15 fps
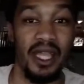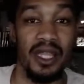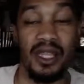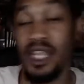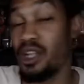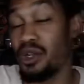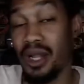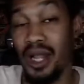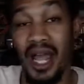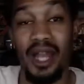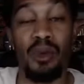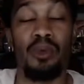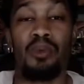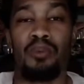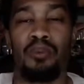Then I
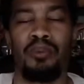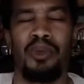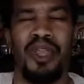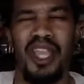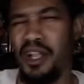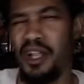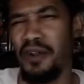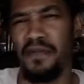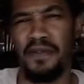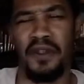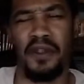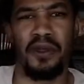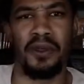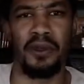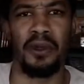don't care if
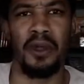they're